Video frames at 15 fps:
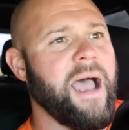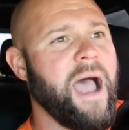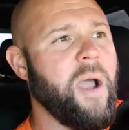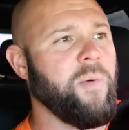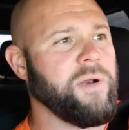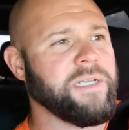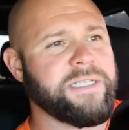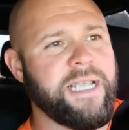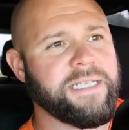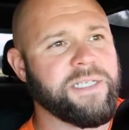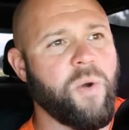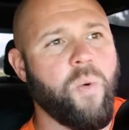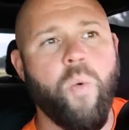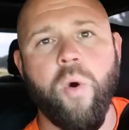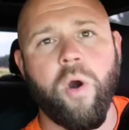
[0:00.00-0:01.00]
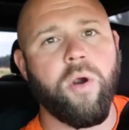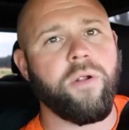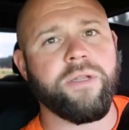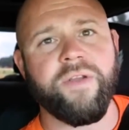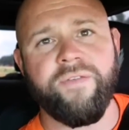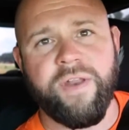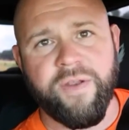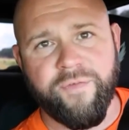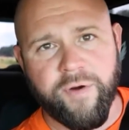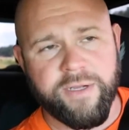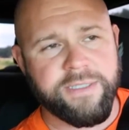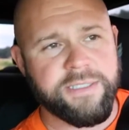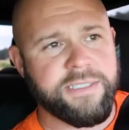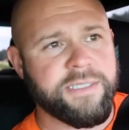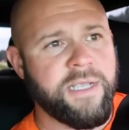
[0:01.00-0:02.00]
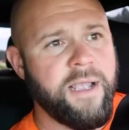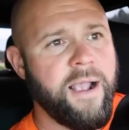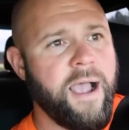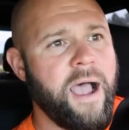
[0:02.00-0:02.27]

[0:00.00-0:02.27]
I wouldn't say it's a world of difference.